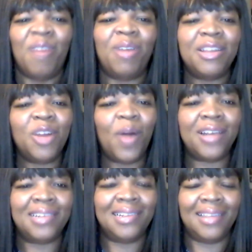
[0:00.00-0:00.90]
of the
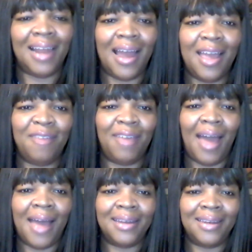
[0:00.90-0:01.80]
questions that I have
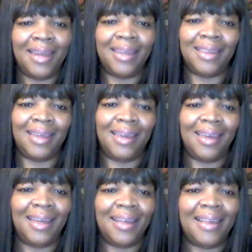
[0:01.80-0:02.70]
gotten lately
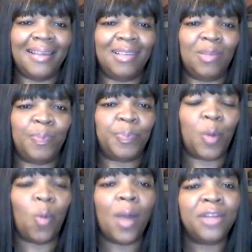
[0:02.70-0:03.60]
is,
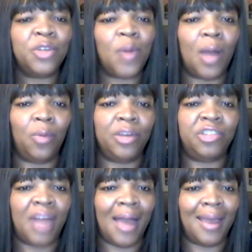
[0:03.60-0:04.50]
what do I
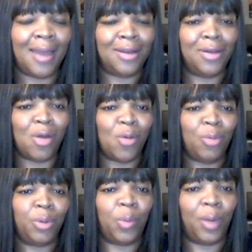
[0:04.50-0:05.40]
wish I had
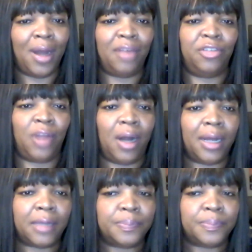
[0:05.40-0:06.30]
known when I started?